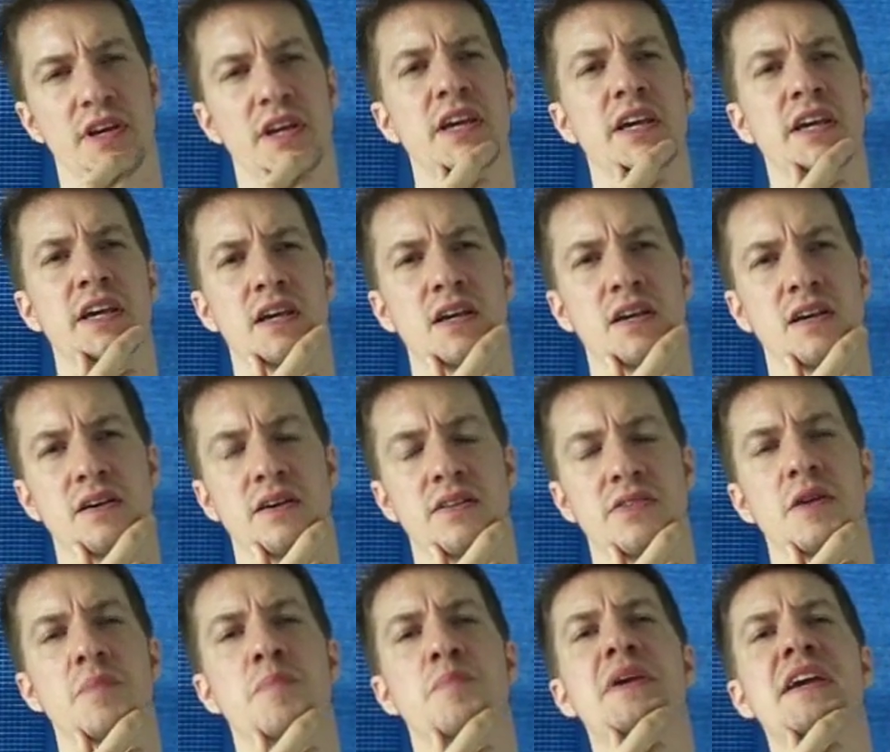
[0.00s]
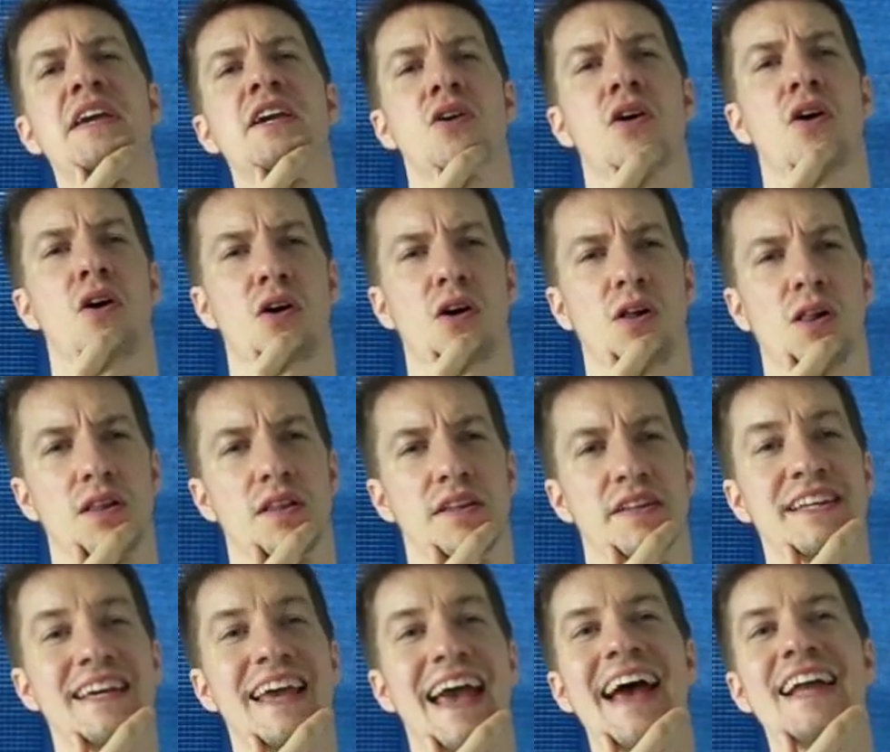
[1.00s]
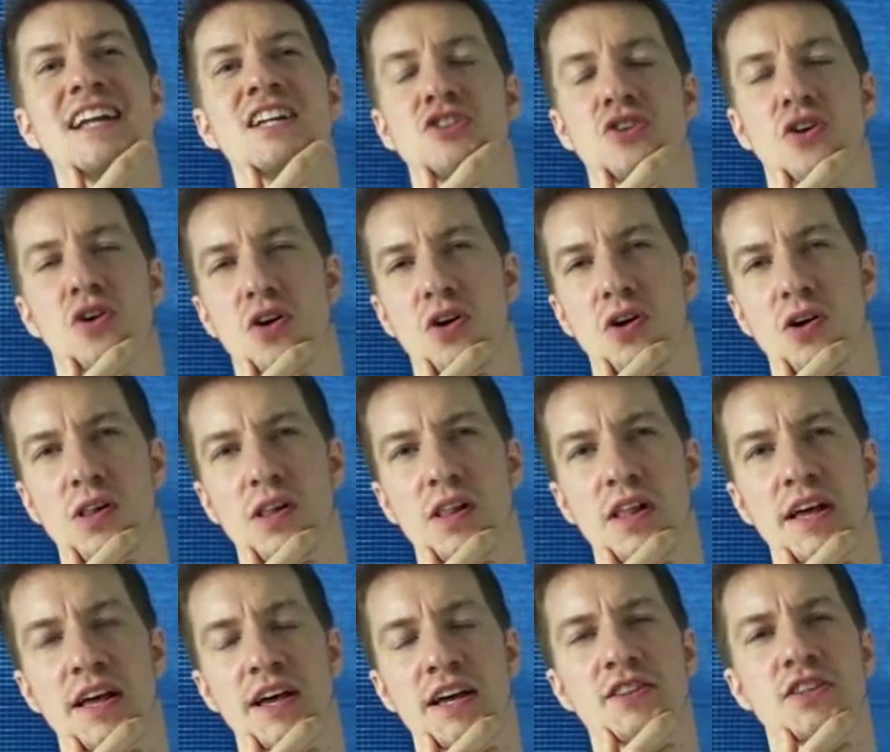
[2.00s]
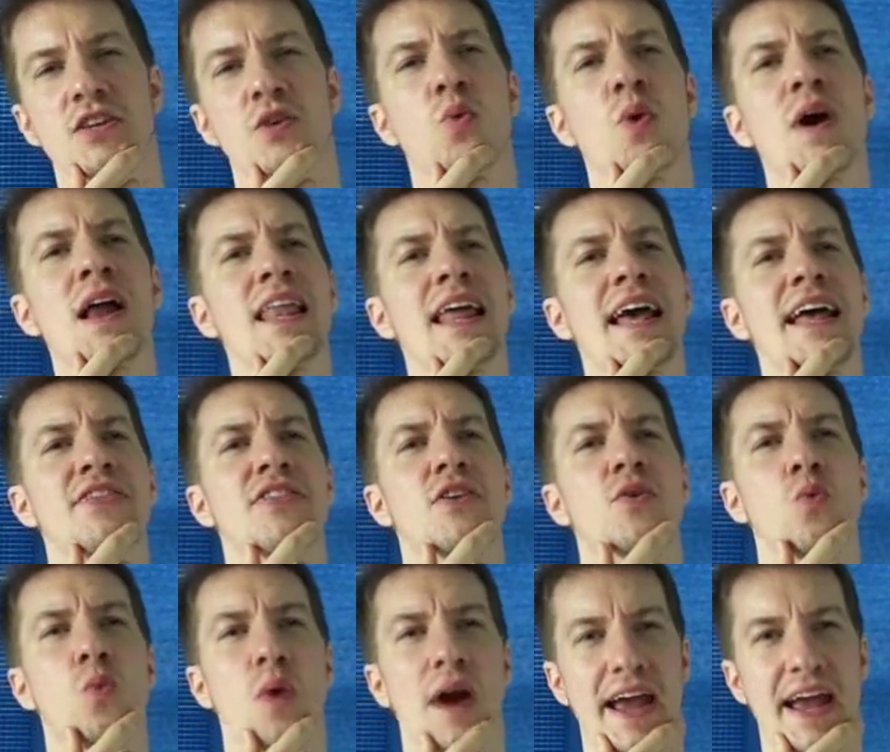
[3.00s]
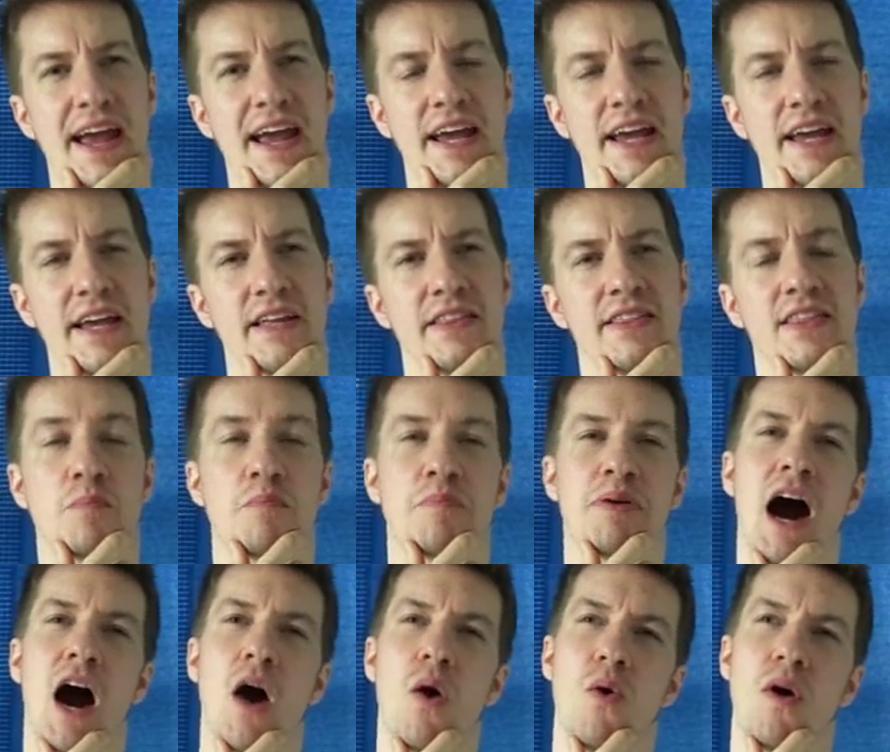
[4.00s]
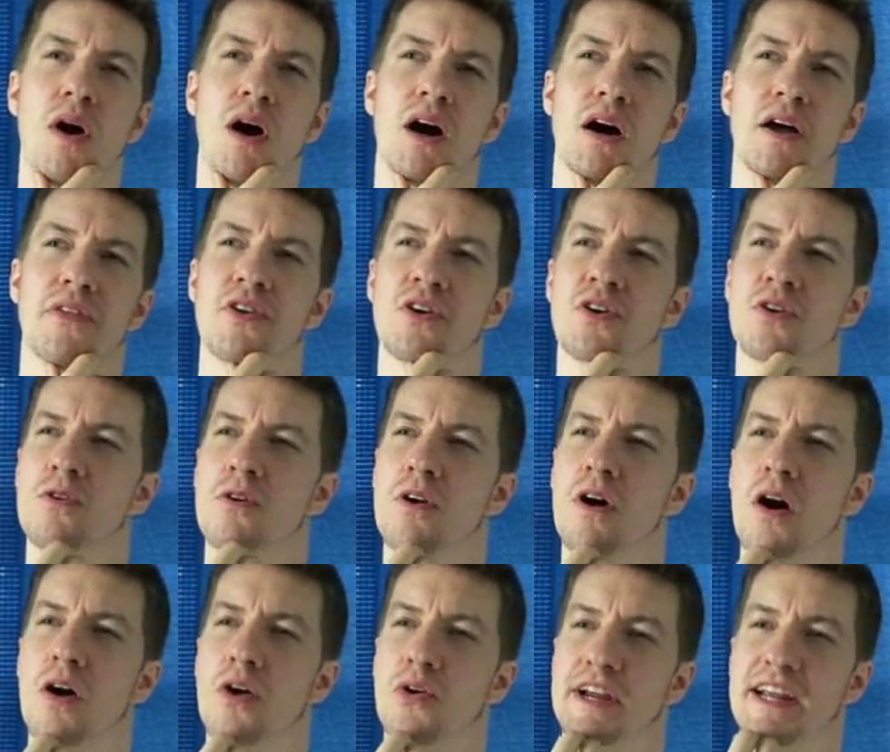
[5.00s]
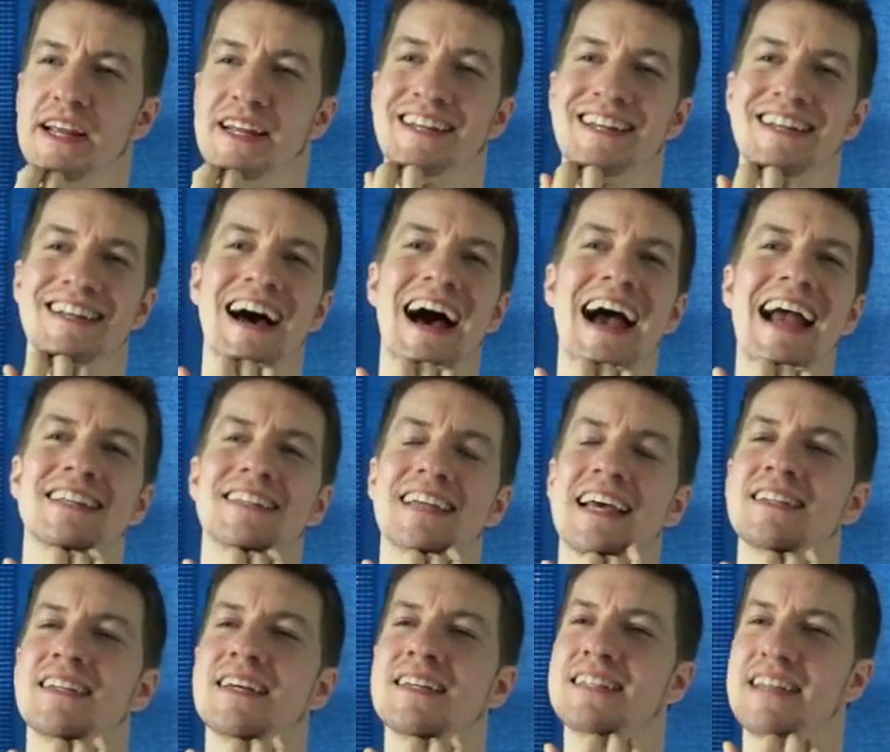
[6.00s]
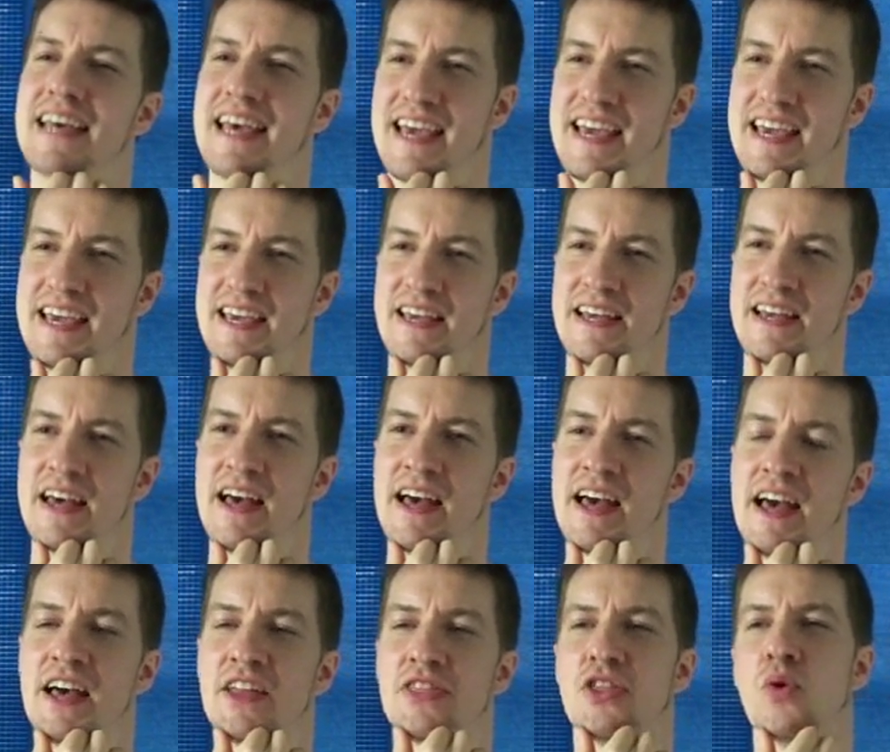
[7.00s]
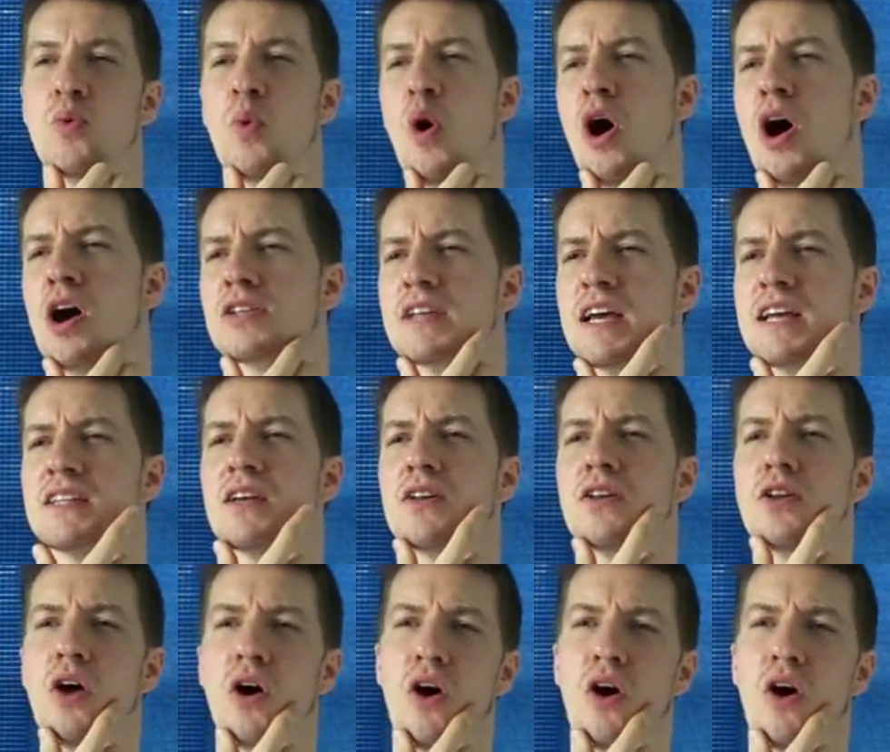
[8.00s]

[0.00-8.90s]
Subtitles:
He, the be-all, the end-all, the will and the way, the power, the glory, the night and the day, the word and the